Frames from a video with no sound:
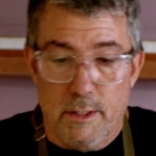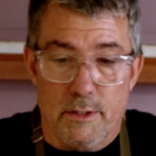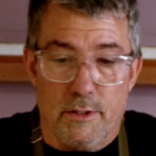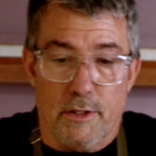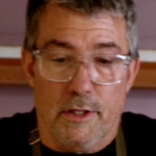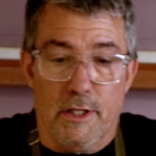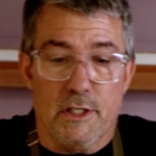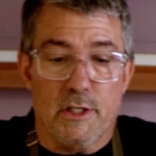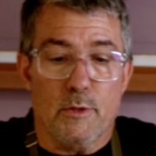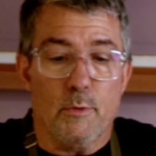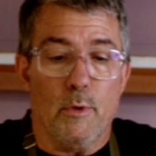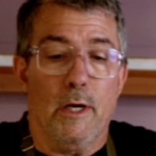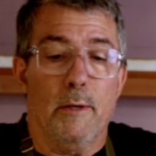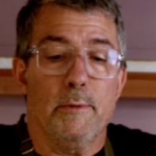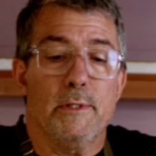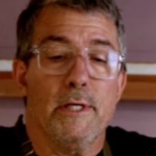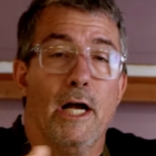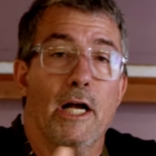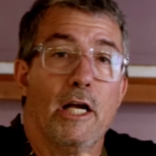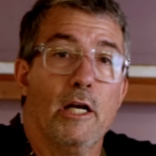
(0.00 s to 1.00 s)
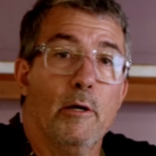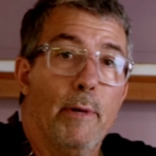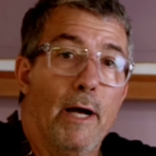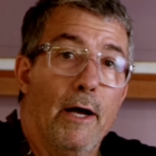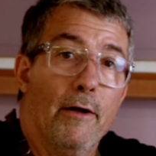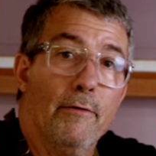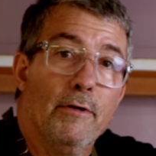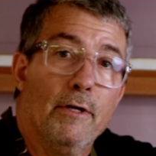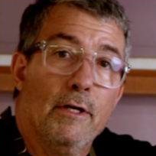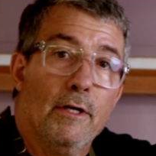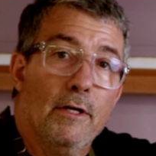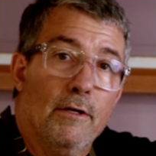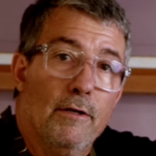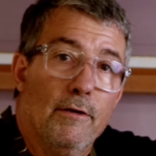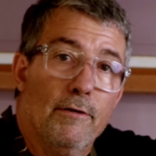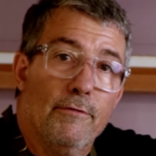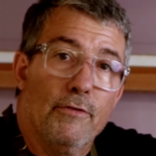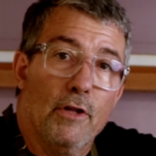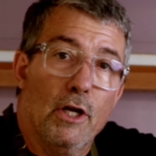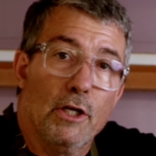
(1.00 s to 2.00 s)
So this is what I'm talking about.
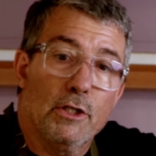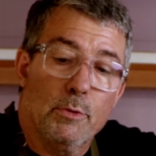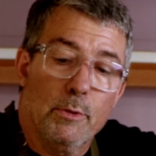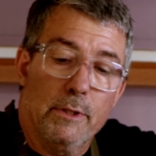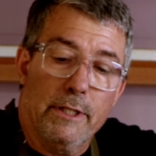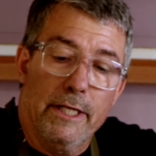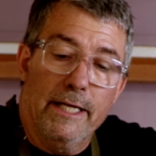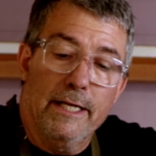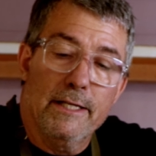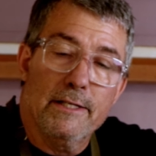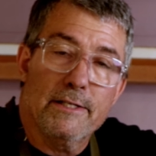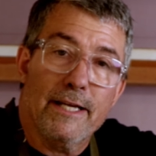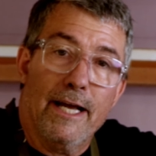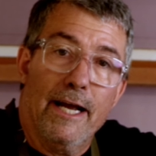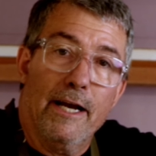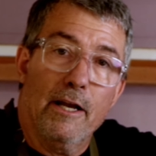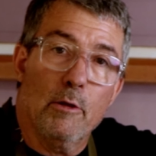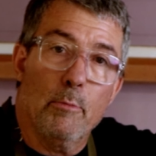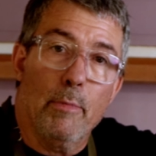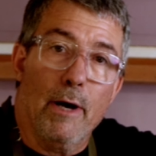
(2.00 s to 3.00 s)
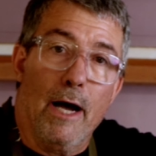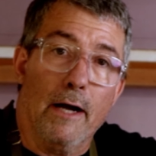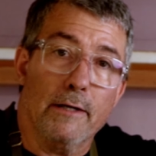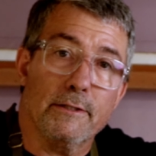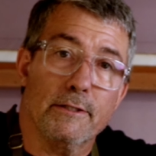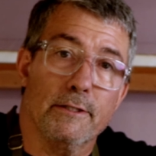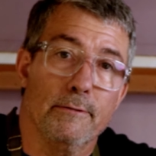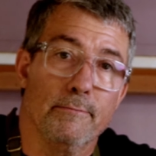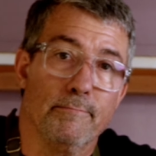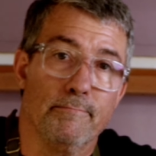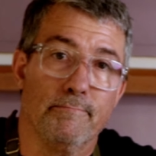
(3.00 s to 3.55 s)
Flush with the inside of the box.